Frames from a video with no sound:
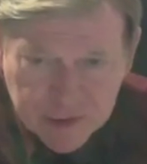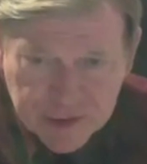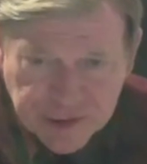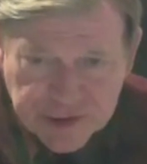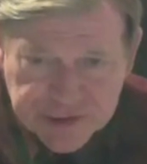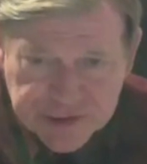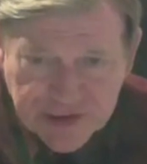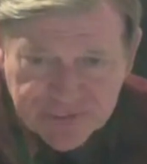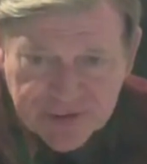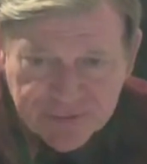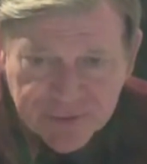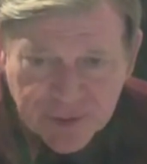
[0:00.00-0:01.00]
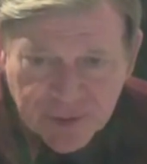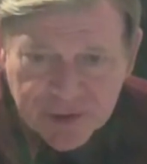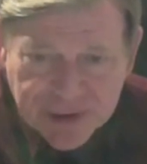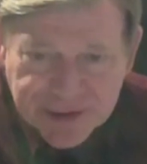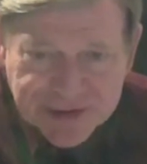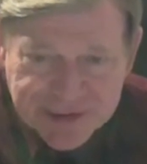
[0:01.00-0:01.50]
the G7 even though it
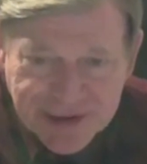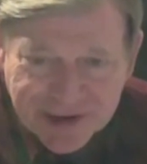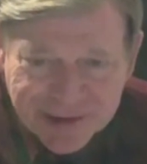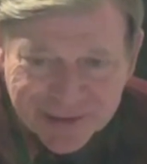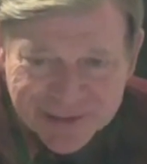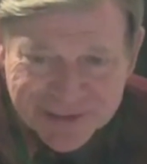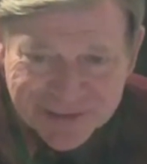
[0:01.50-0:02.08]
doesn't say to.